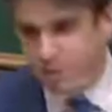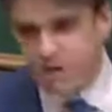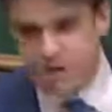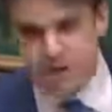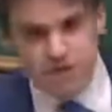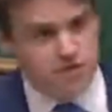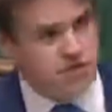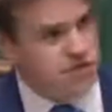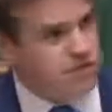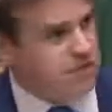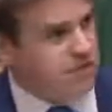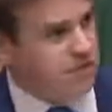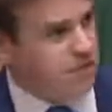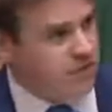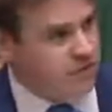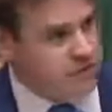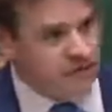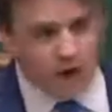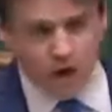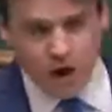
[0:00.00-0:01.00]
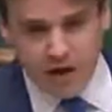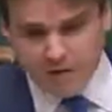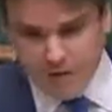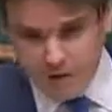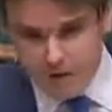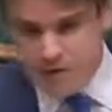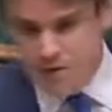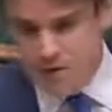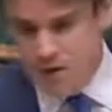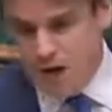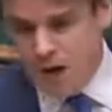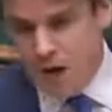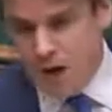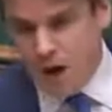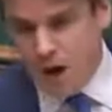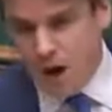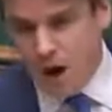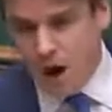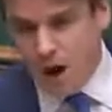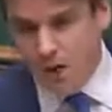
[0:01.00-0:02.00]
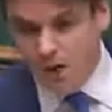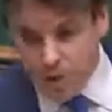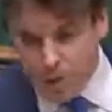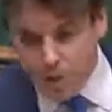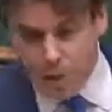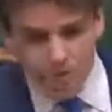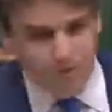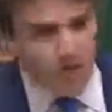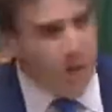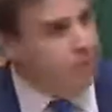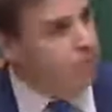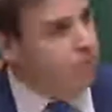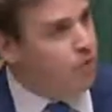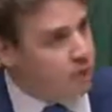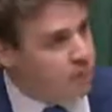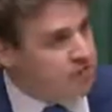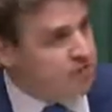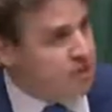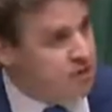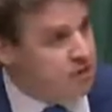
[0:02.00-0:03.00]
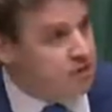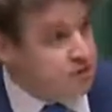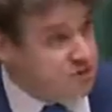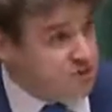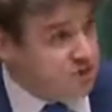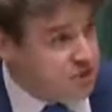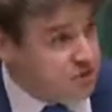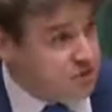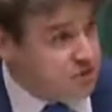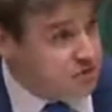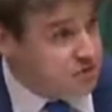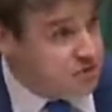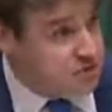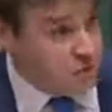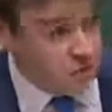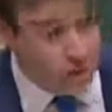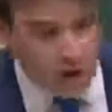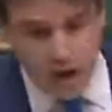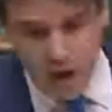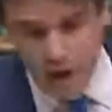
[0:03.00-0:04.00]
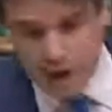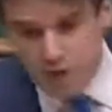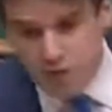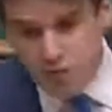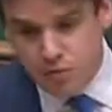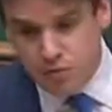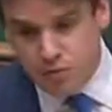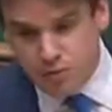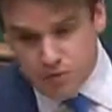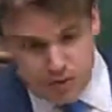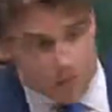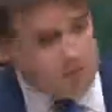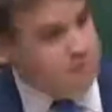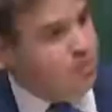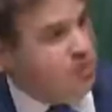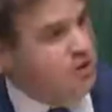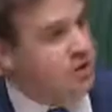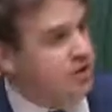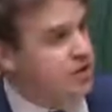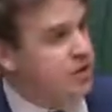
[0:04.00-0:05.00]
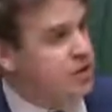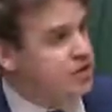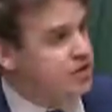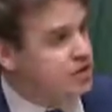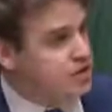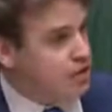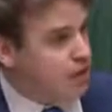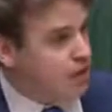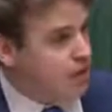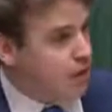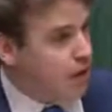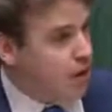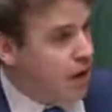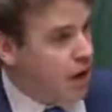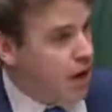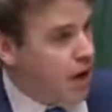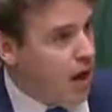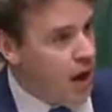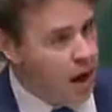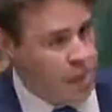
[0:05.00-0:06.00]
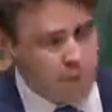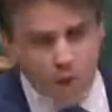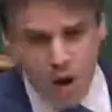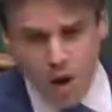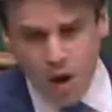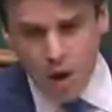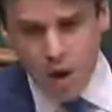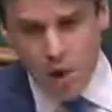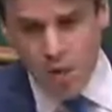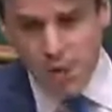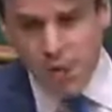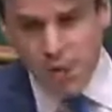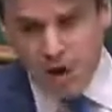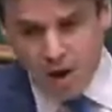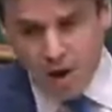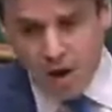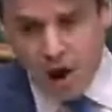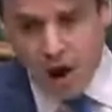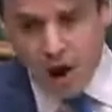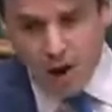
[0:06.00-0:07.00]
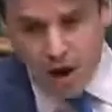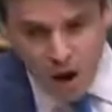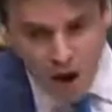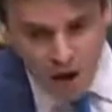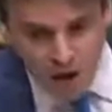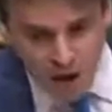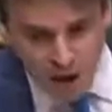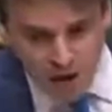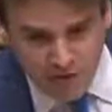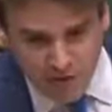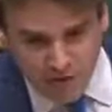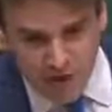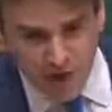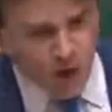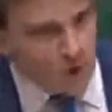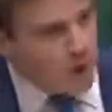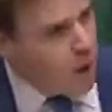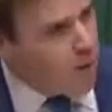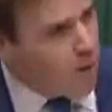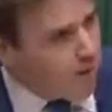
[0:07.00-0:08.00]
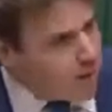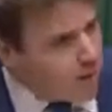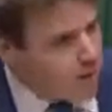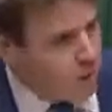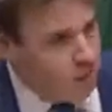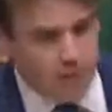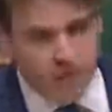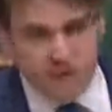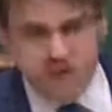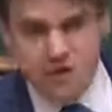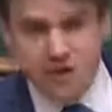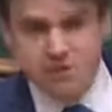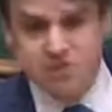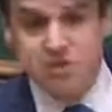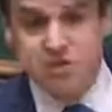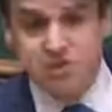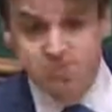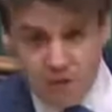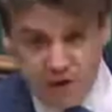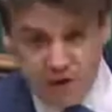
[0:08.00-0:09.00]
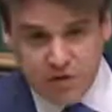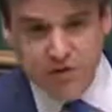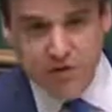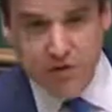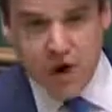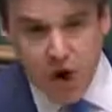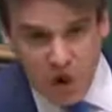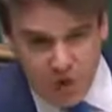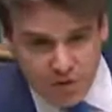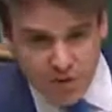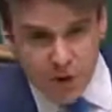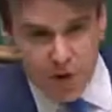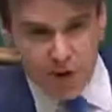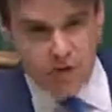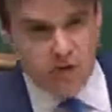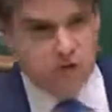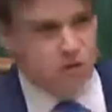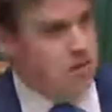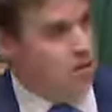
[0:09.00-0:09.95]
petitions committee, I do not represent a constituency where this has been a big issue. But I felt it incumbent upon myself to speak to other